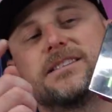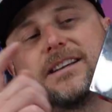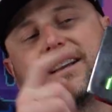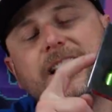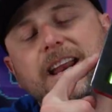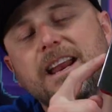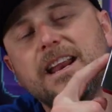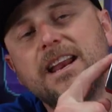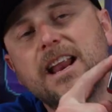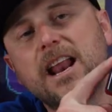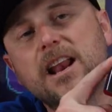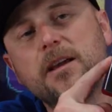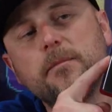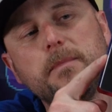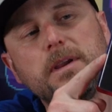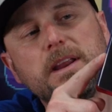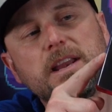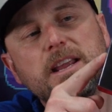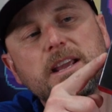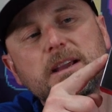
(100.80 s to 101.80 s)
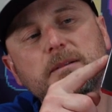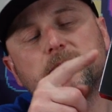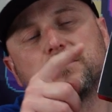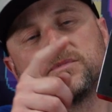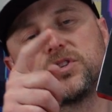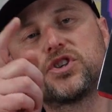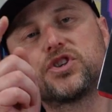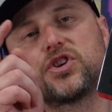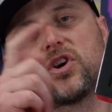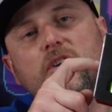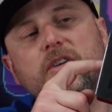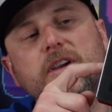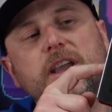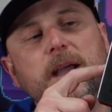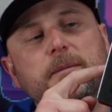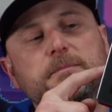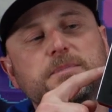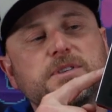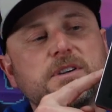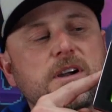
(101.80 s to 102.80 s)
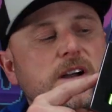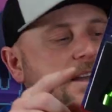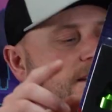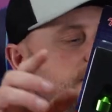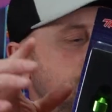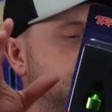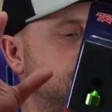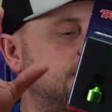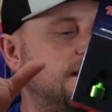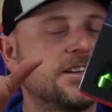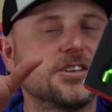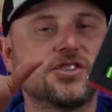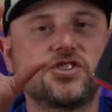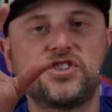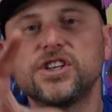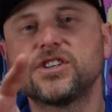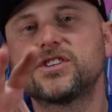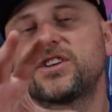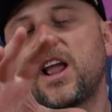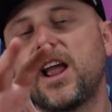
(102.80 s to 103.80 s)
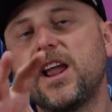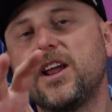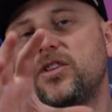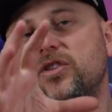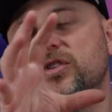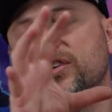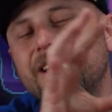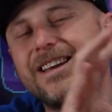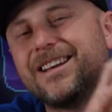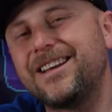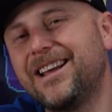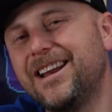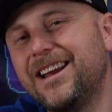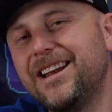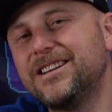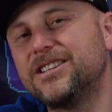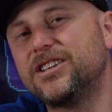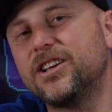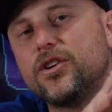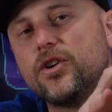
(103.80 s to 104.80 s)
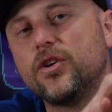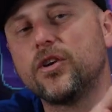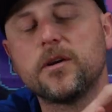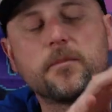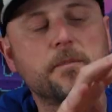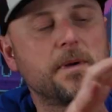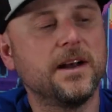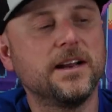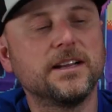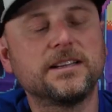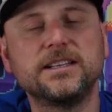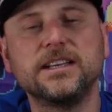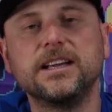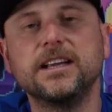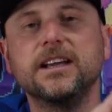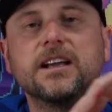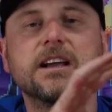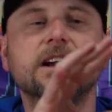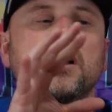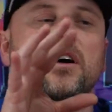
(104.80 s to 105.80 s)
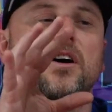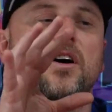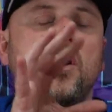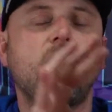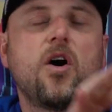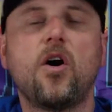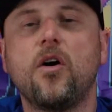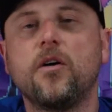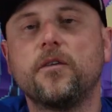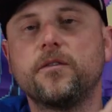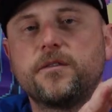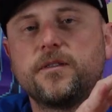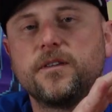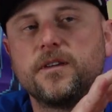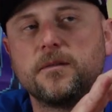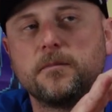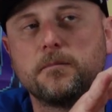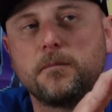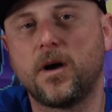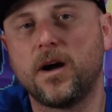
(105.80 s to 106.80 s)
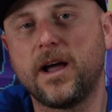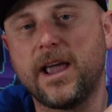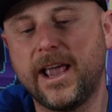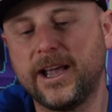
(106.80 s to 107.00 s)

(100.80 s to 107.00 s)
the green aluminium shock caps guys. That is just going to increase the durability of my